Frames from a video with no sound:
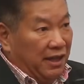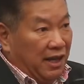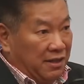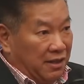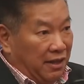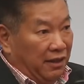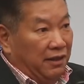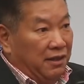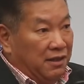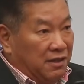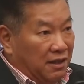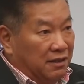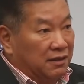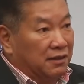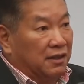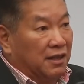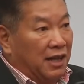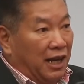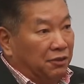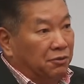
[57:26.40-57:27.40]
they are
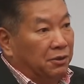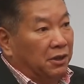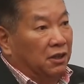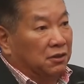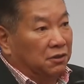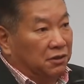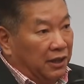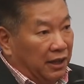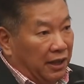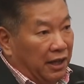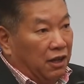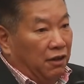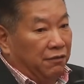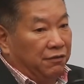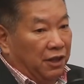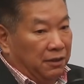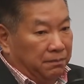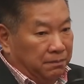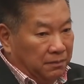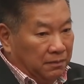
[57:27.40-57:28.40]
citizens, the country got to take care of
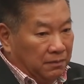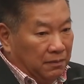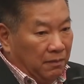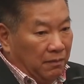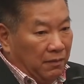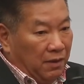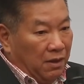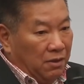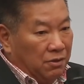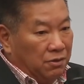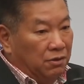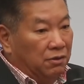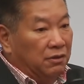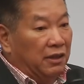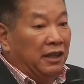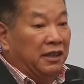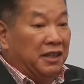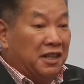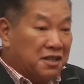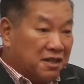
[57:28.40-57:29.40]
them. So
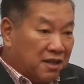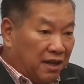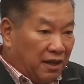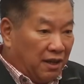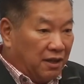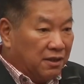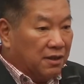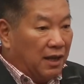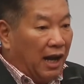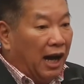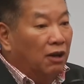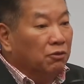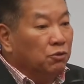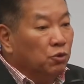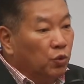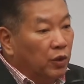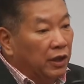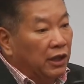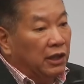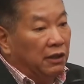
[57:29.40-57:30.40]
in this case, how
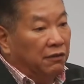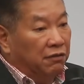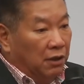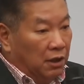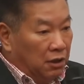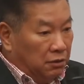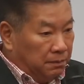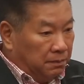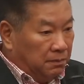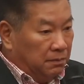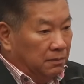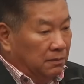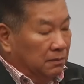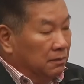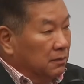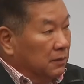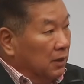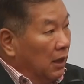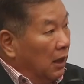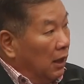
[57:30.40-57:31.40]
do we develop
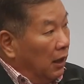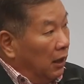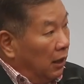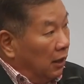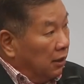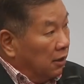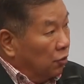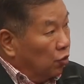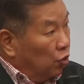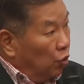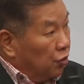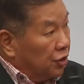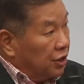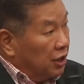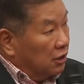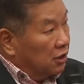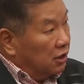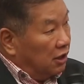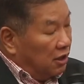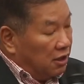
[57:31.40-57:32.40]
a
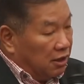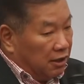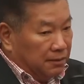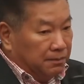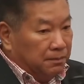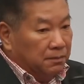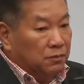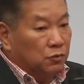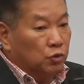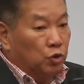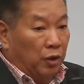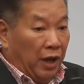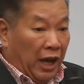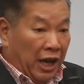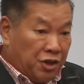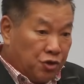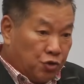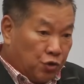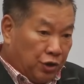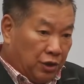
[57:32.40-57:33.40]
social system to
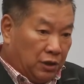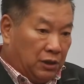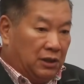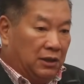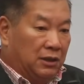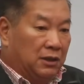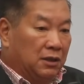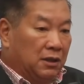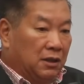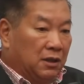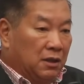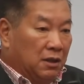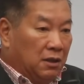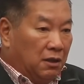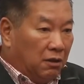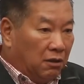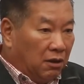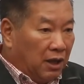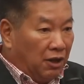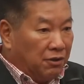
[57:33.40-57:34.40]
ensure
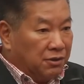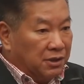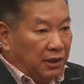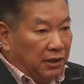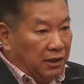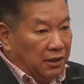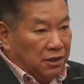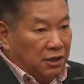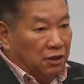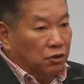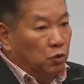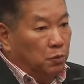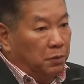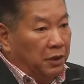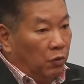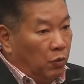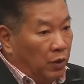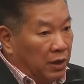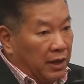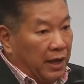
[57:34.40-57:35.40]
all our citizens to
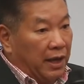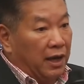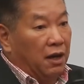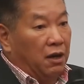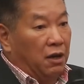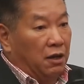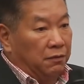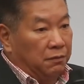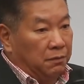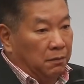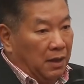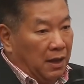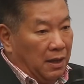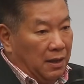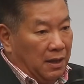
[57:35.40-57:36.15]
be well cared of?